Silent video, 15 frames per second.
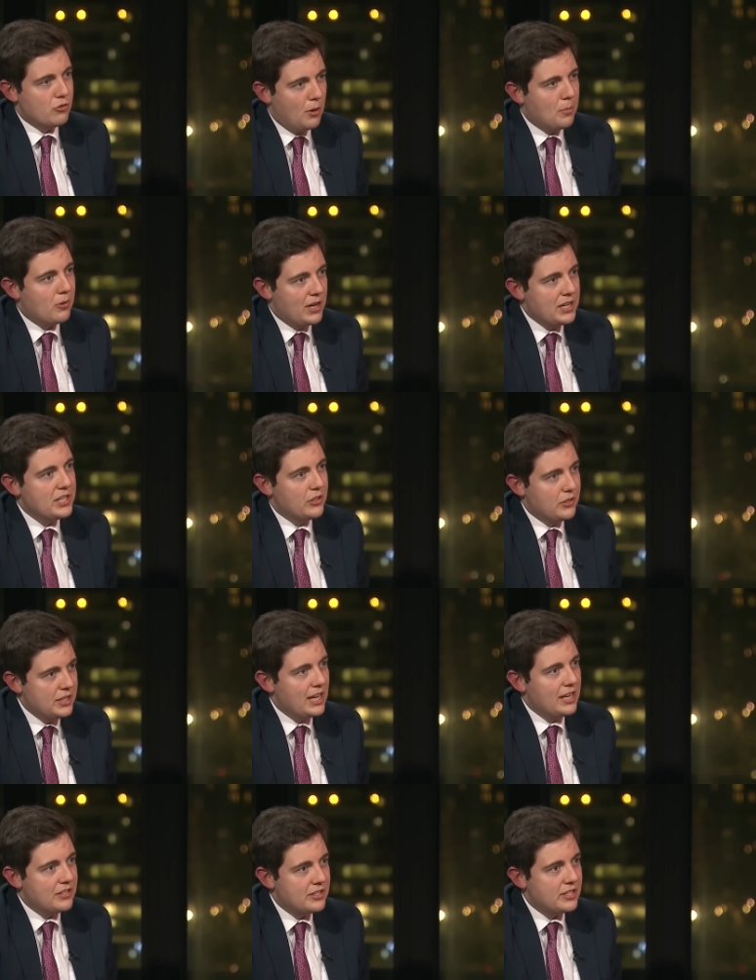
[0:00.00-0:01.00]
are operating on,
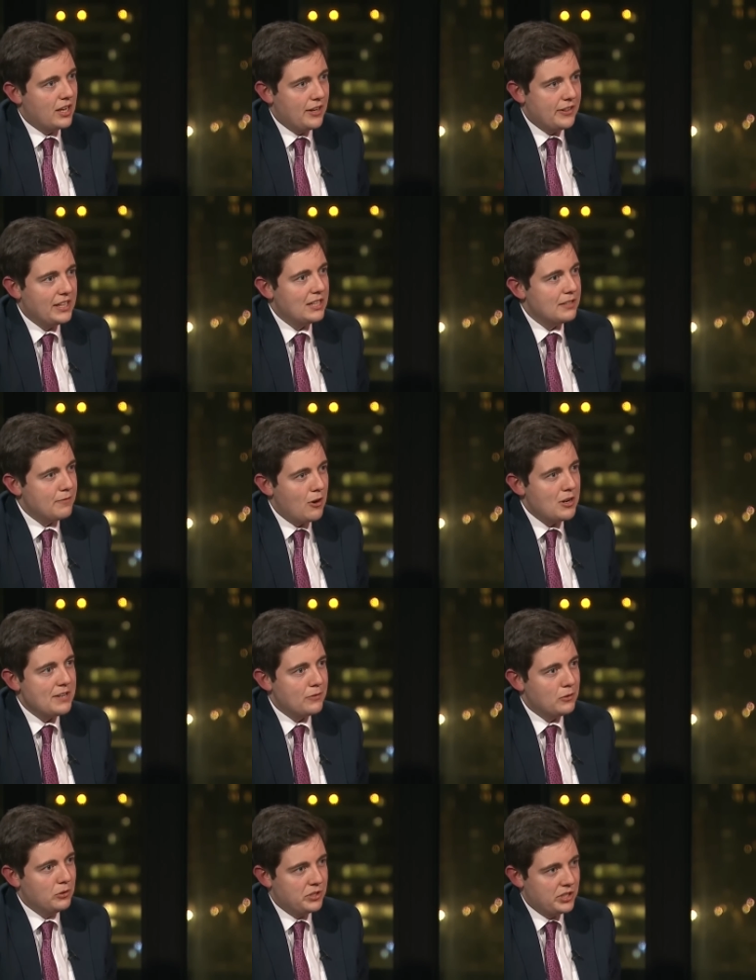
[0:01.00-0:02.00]
yes. I think it's very
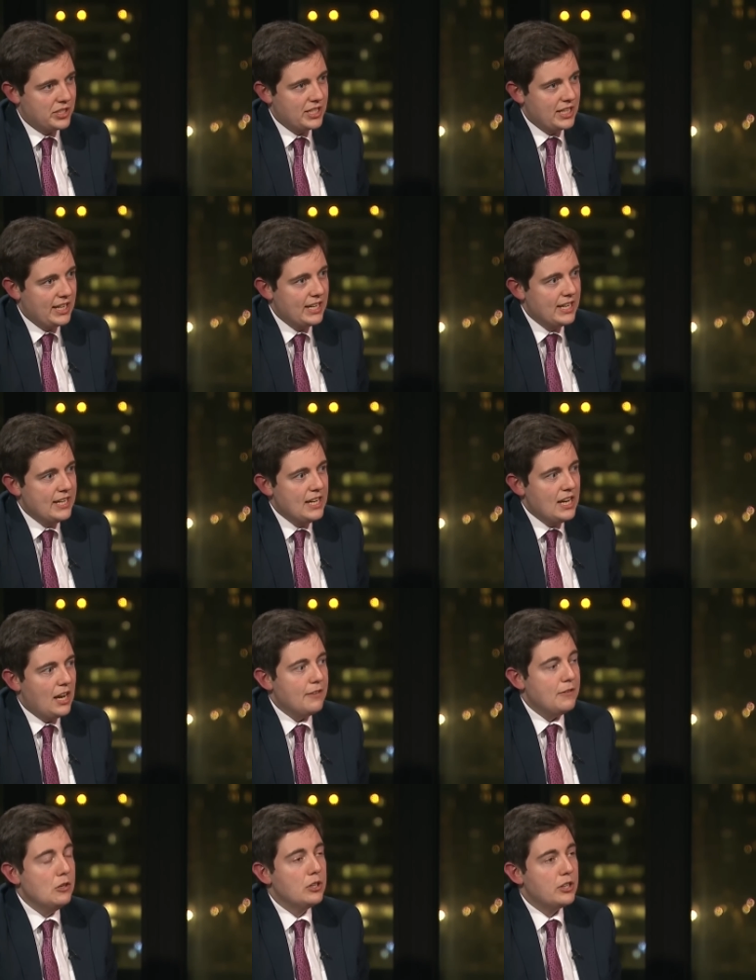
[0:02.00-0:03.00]
difficult to see.
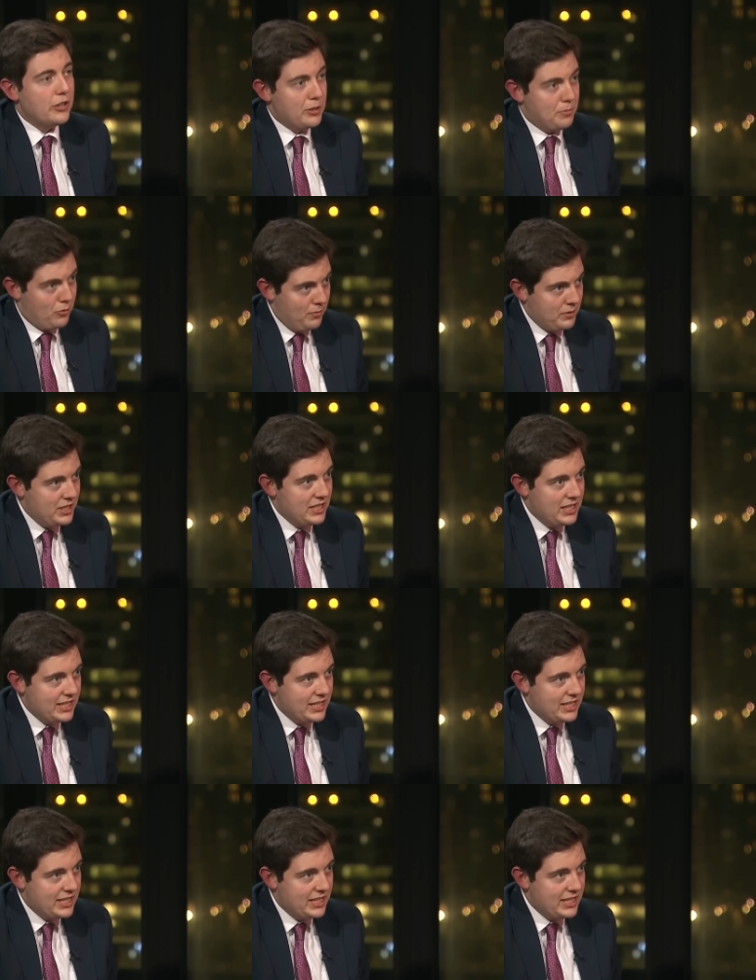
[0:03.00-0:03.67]
If you look at those promises he